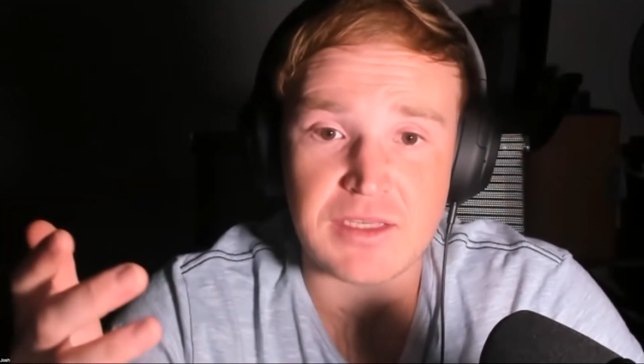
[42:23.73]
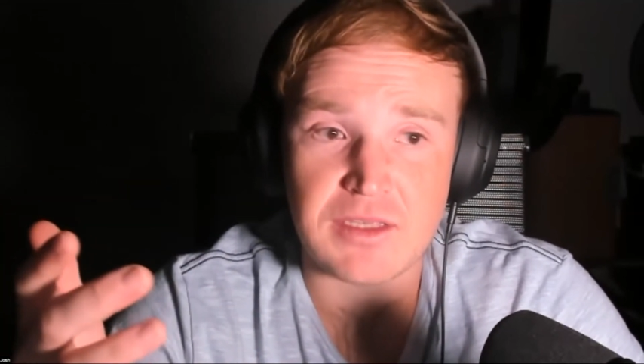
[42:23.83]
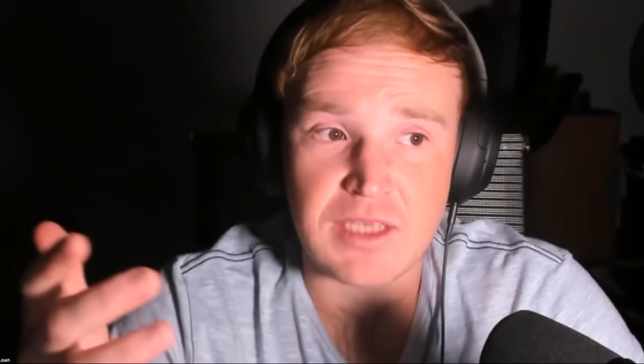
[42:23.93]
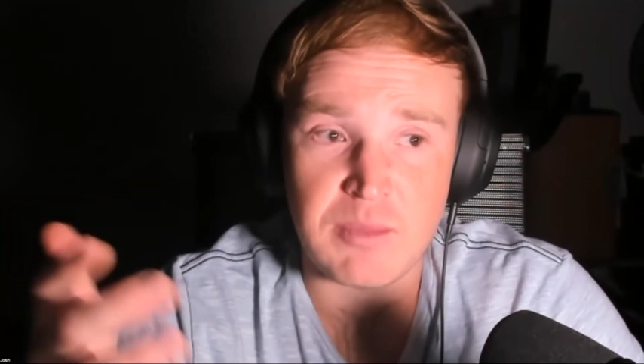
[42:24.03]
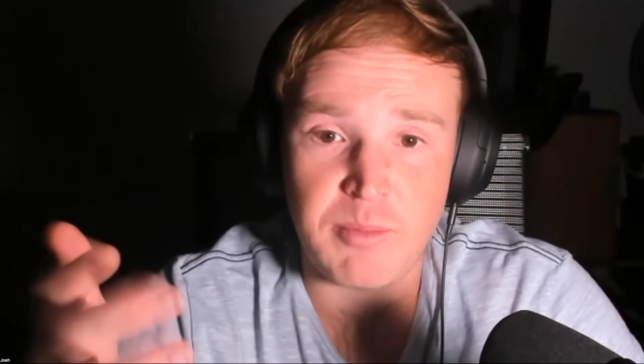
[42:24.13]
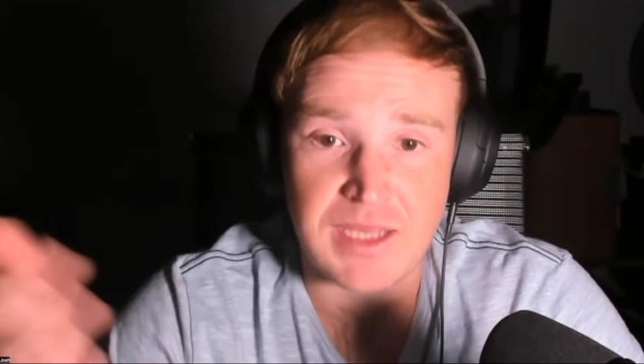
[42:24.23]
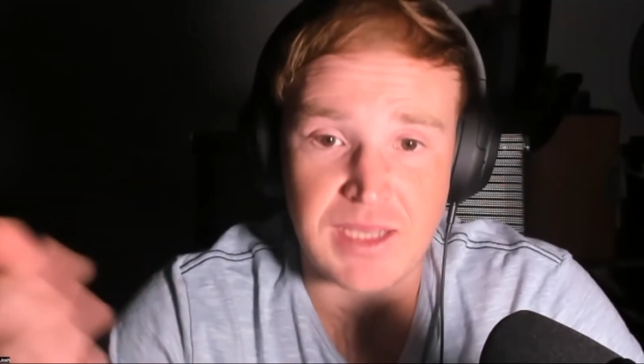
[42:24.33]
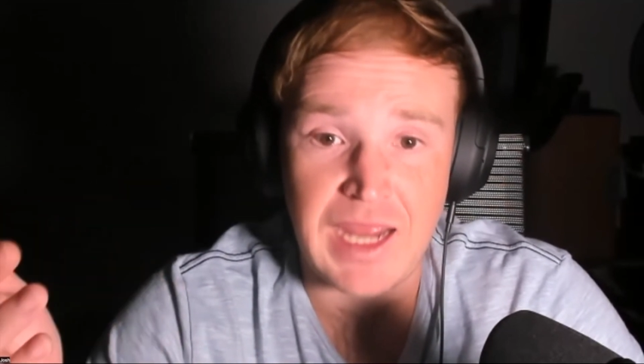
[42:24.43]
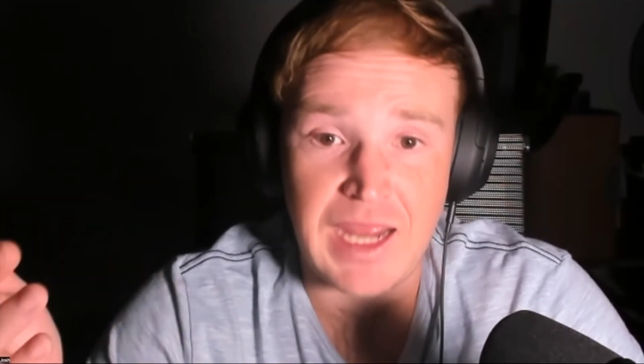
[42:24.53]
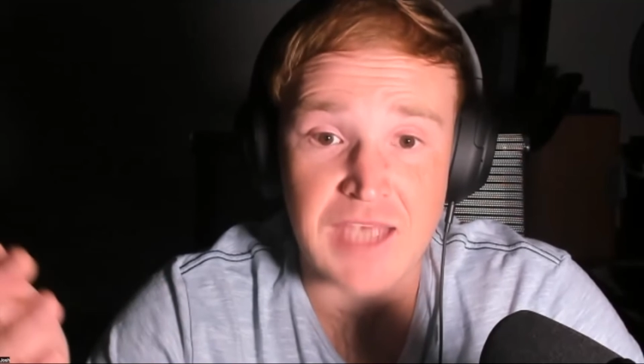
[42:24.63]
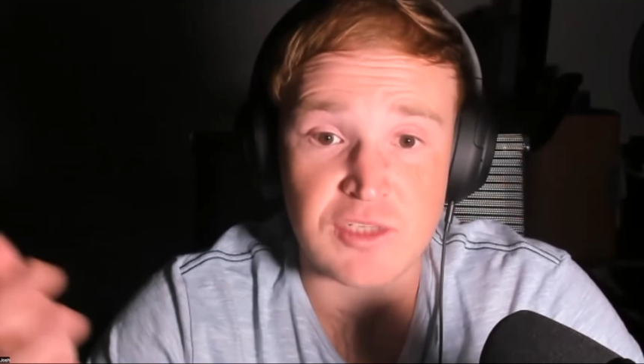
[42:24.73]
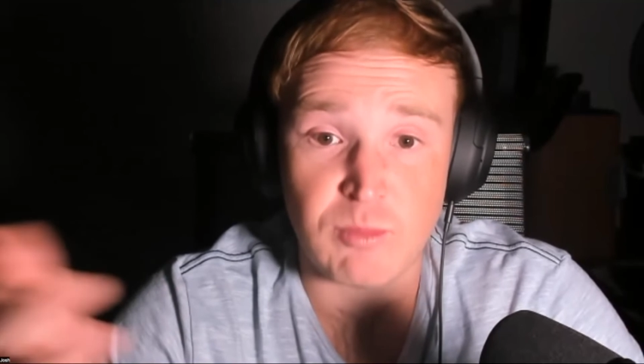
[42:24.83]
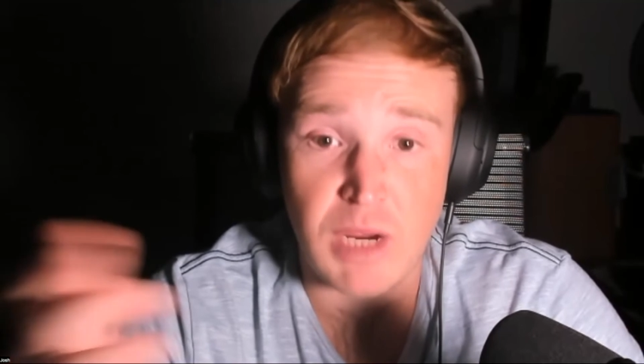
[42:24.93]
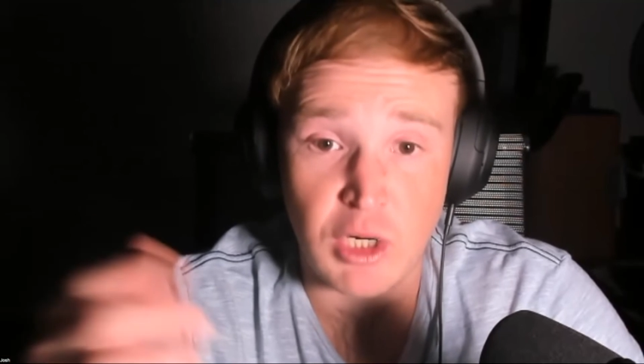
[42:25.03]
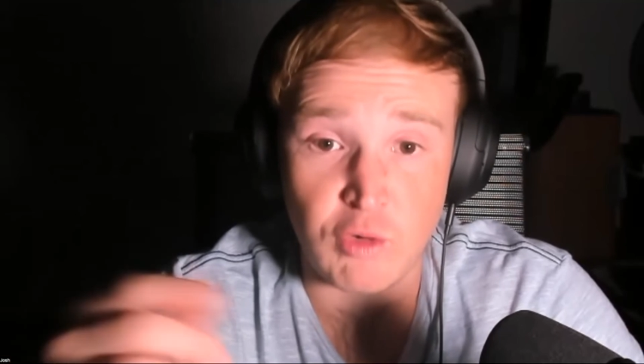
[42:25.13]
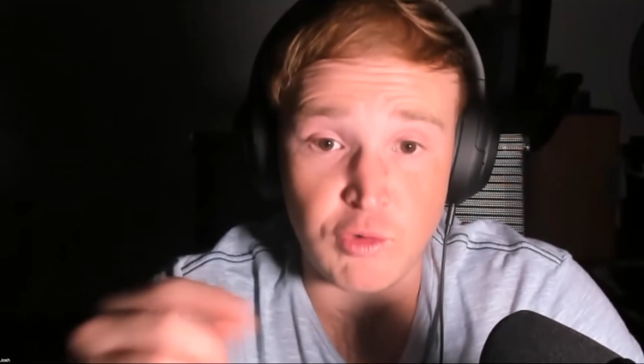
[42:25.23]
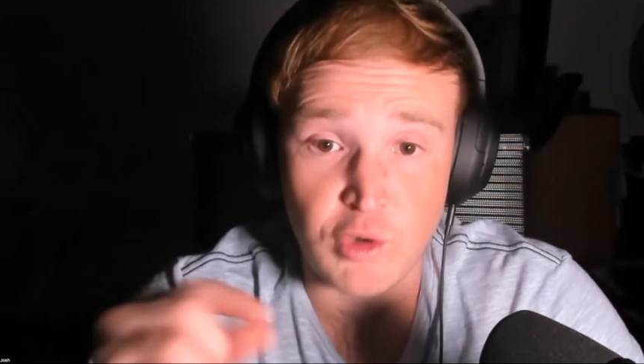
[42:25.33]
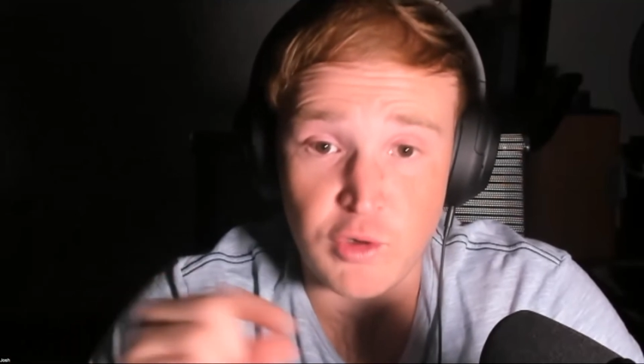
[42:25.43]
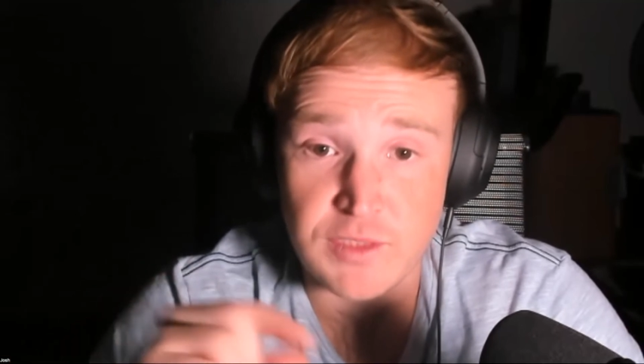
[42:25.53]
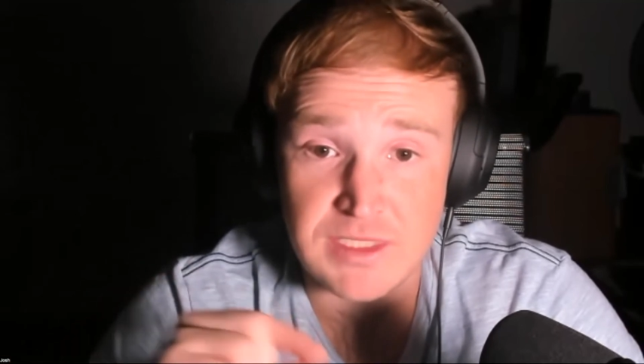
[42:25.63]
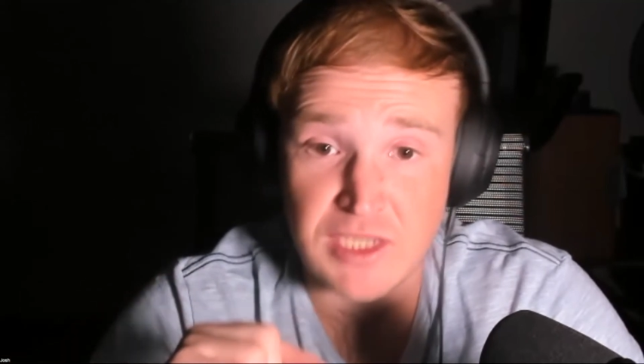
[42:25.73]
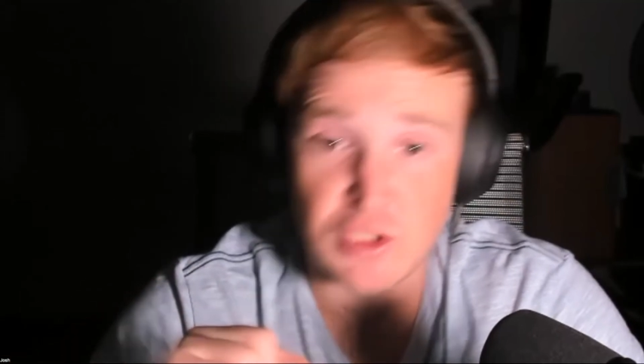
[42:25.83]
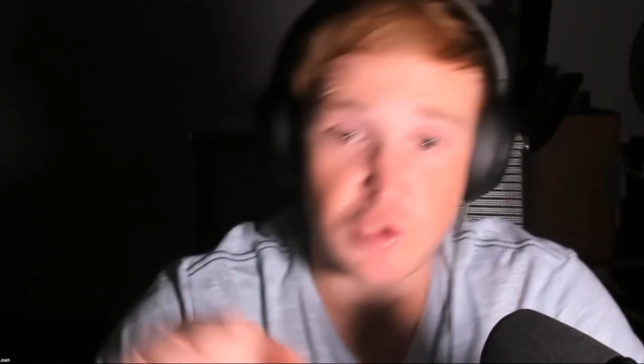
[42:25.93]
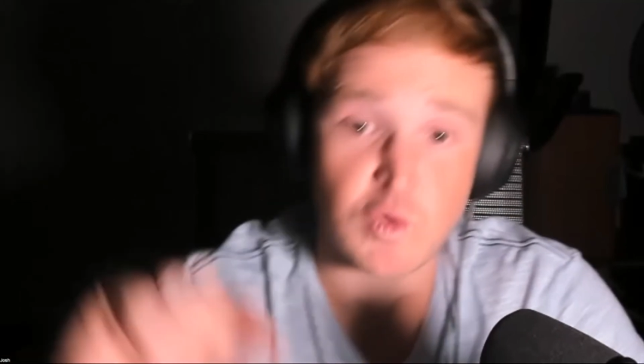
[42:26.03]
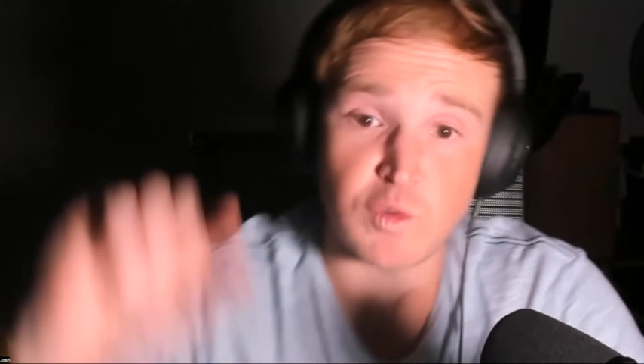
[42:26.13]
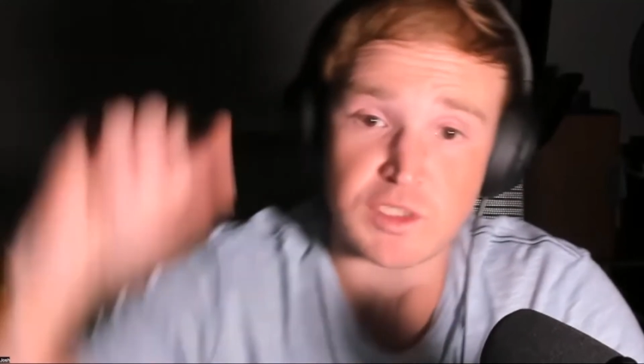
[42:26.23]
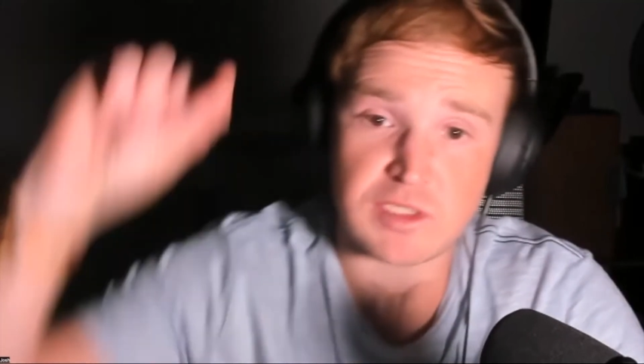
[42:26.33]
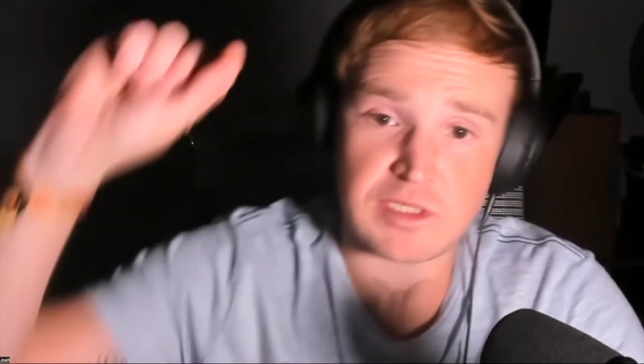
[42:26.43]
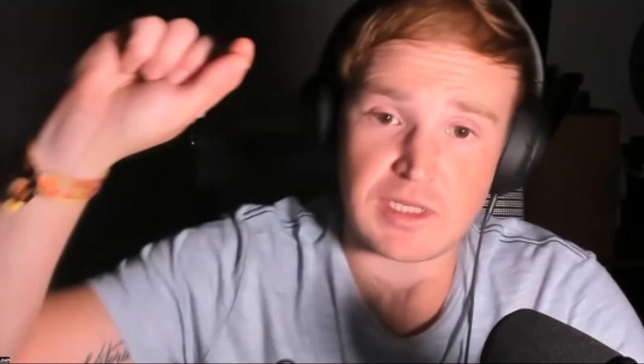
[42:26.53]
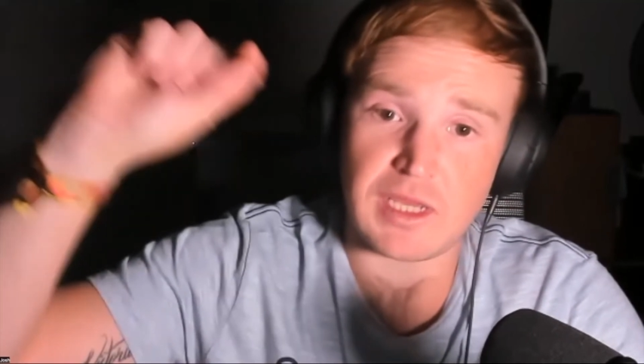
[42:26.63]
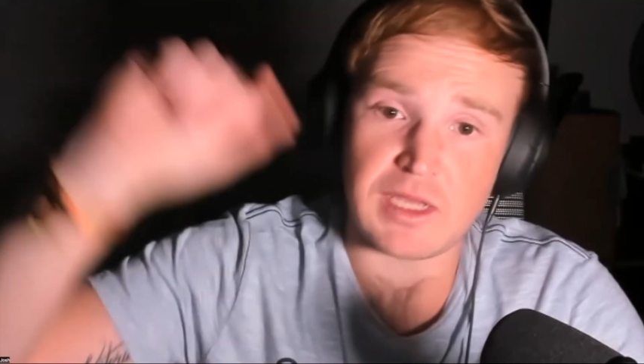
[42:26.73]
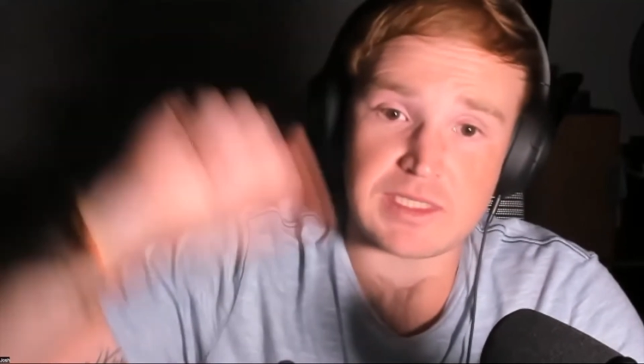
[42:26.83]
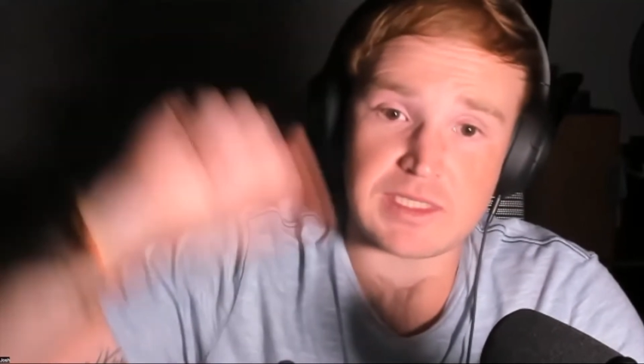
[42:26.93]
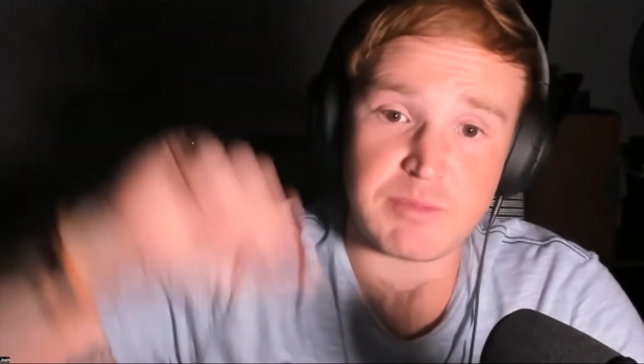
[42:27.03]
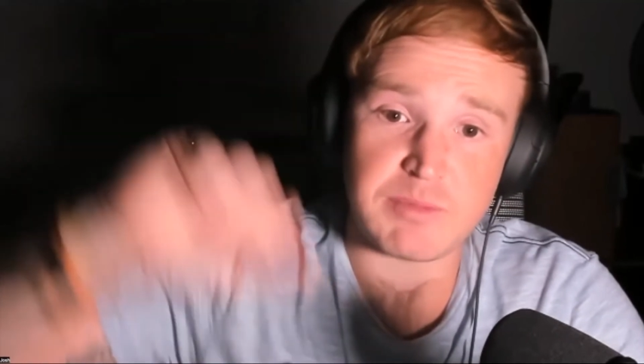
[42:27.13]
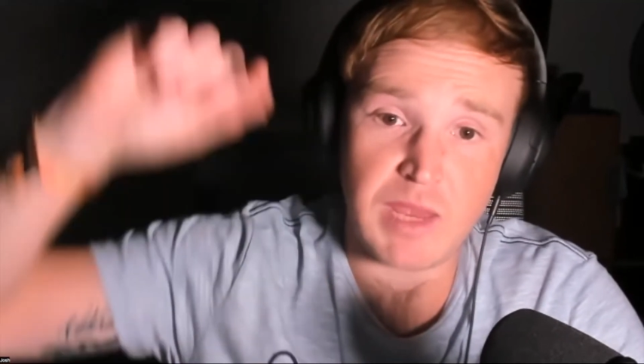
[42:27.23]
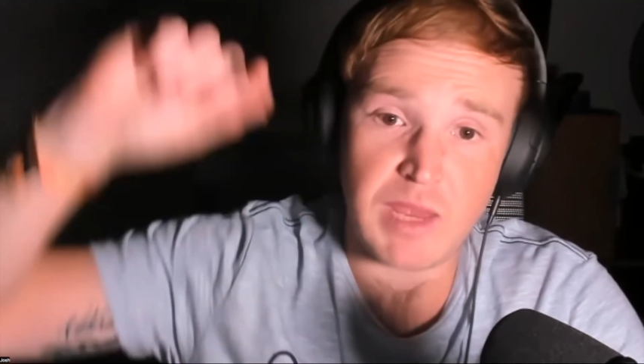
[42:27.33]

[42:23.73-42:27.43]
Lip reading: impact that it has on my glucose in such a short time span.